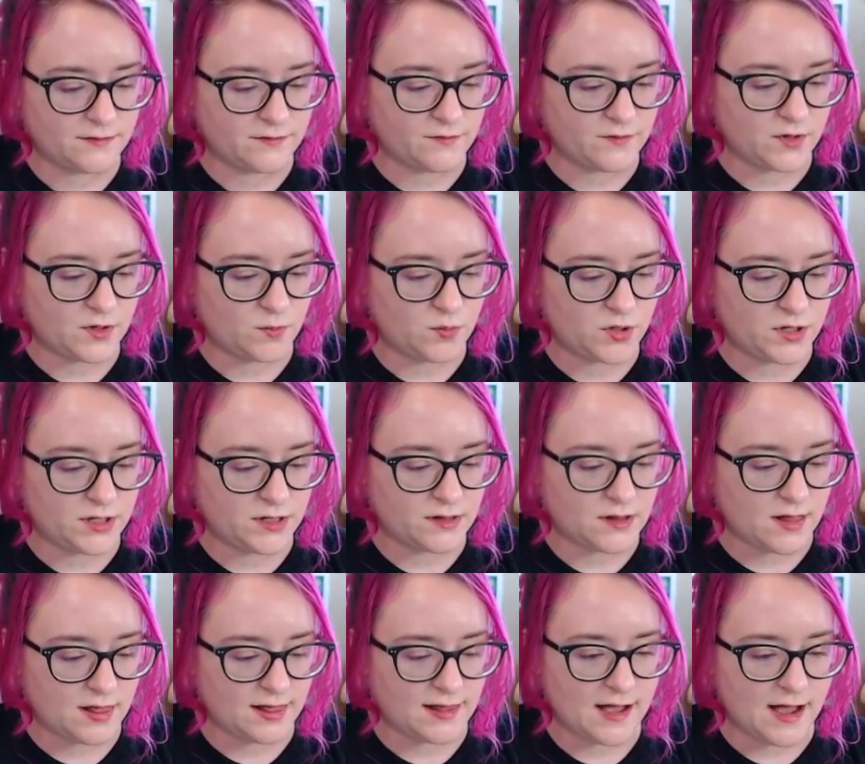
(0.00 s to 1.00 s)
Very pretty
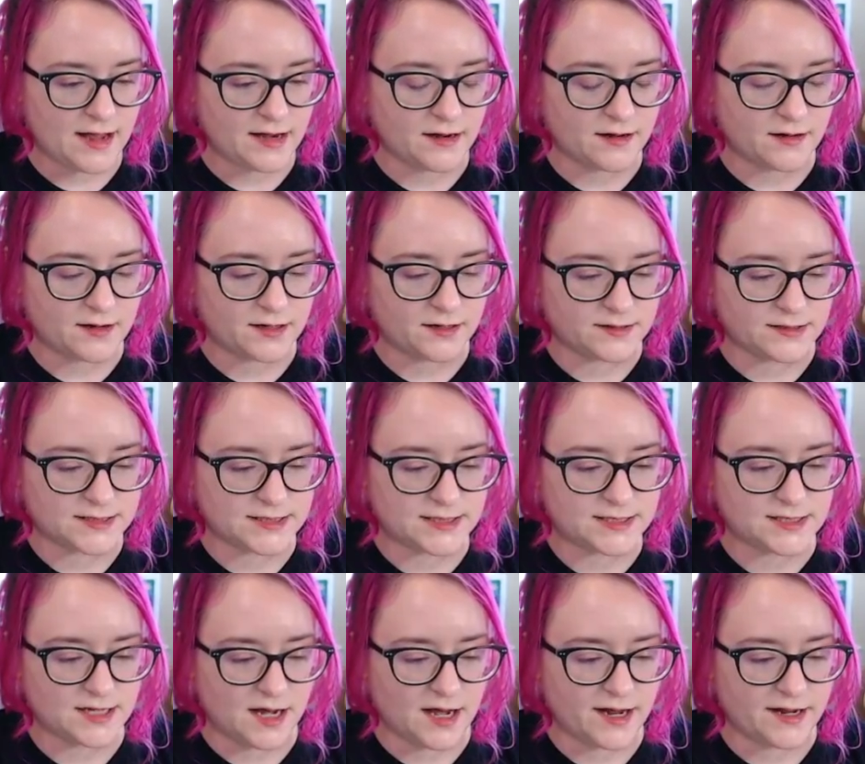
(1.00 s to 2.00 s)
line artless
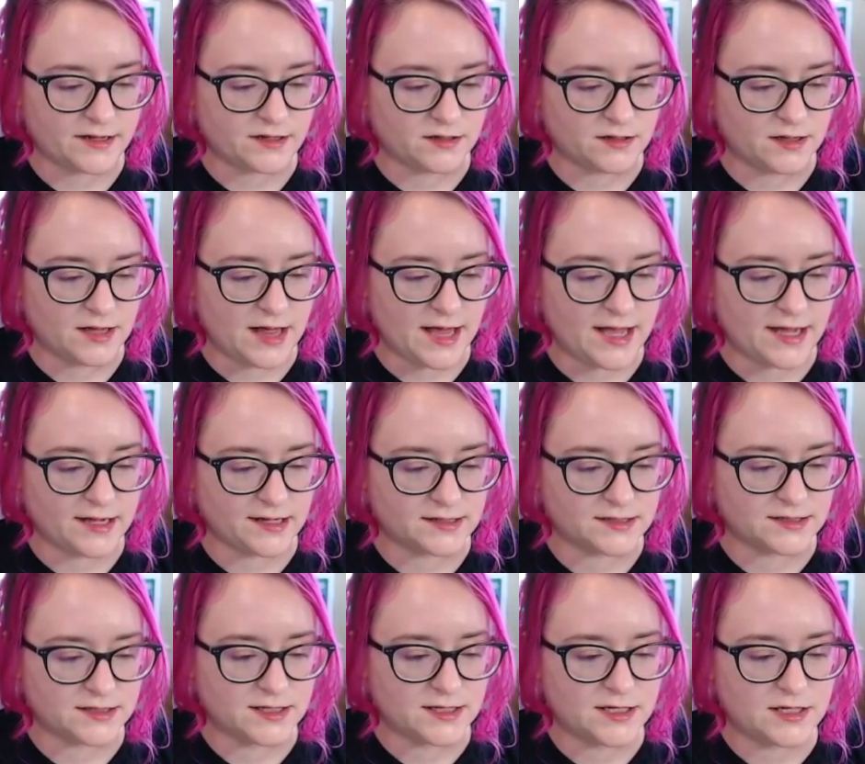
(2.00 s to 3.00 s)
style,
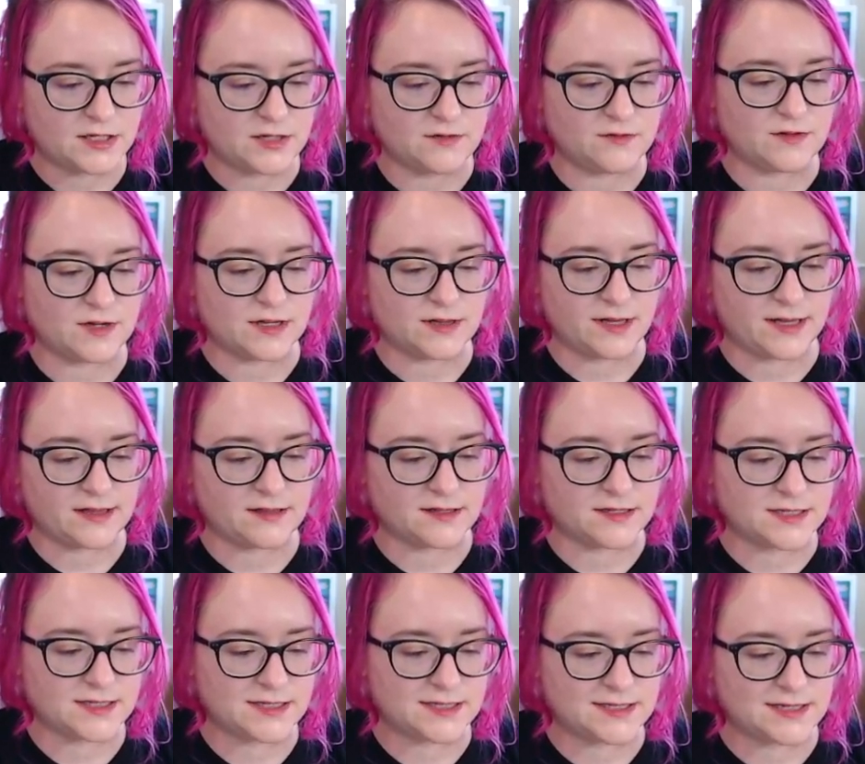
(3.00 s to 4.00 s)
and you've got like the
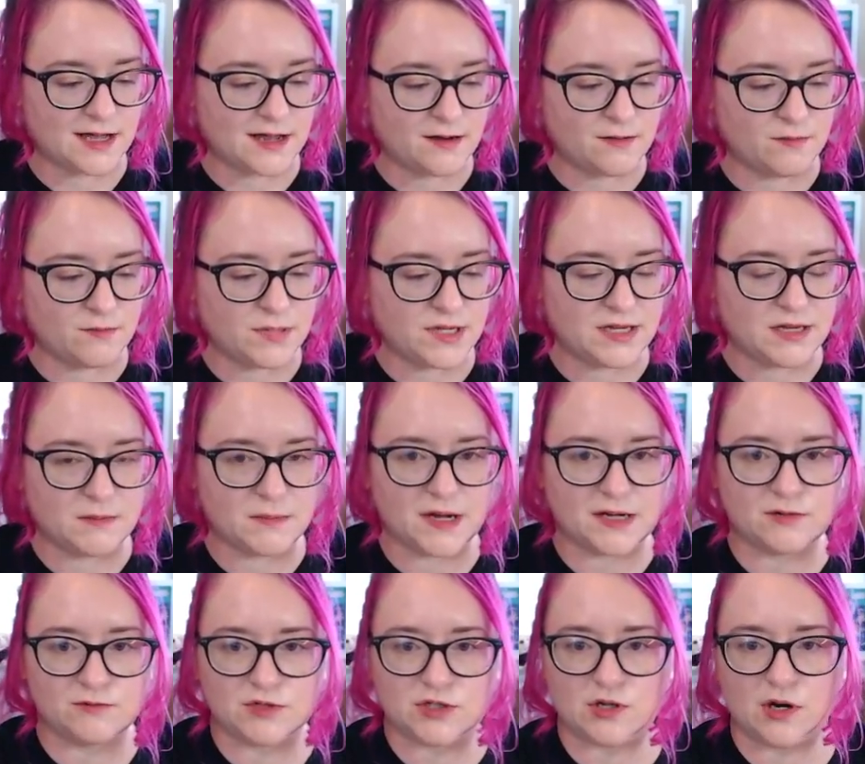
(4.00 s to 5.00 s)
sunbeam. I
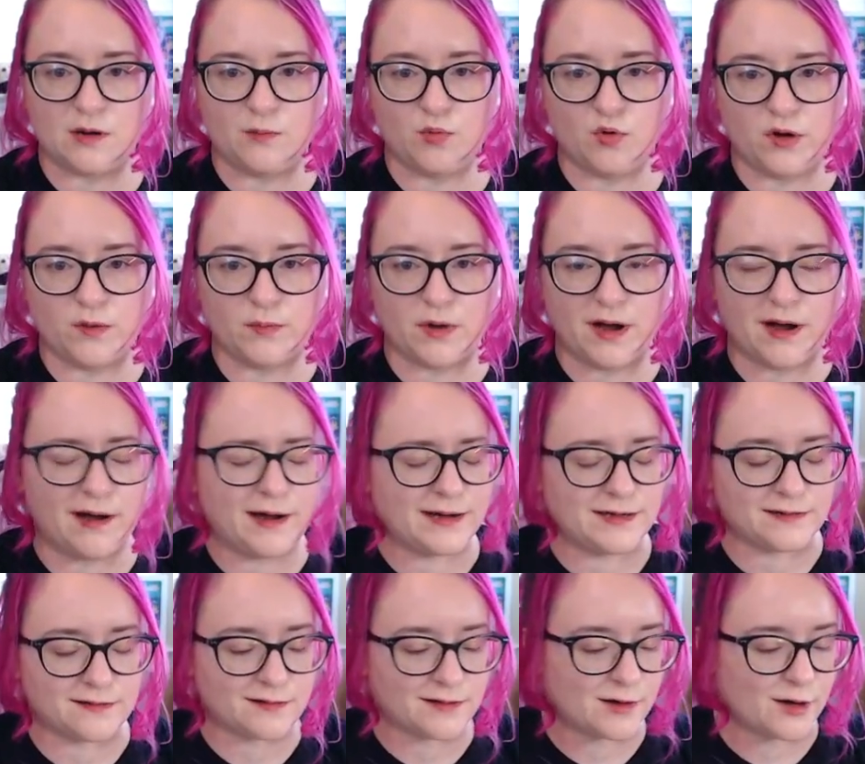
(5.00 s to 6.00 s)
was trying to point
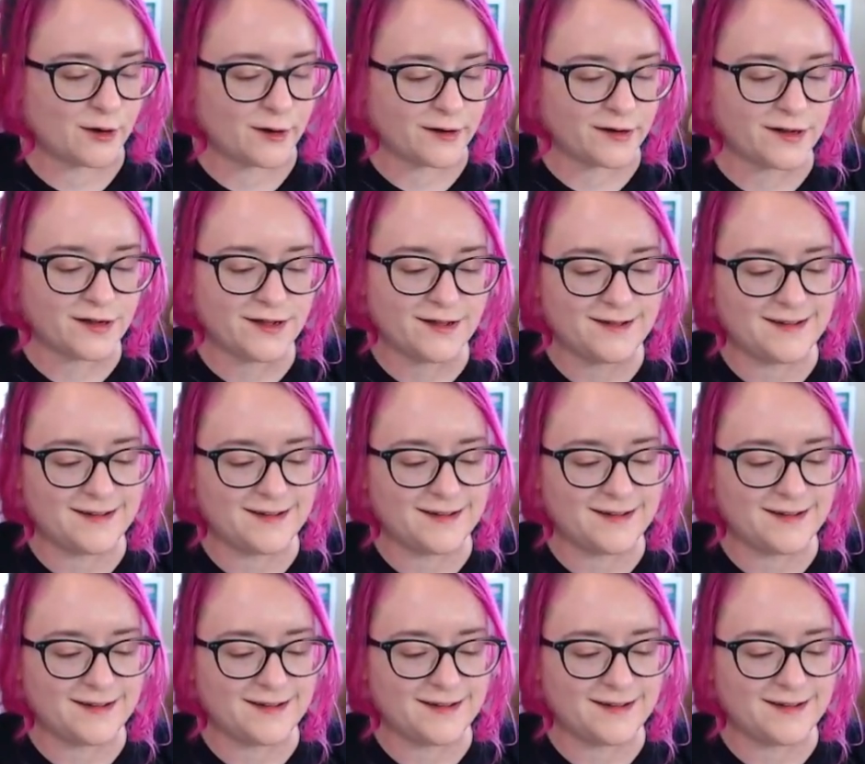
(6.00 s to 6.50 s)
behind the card.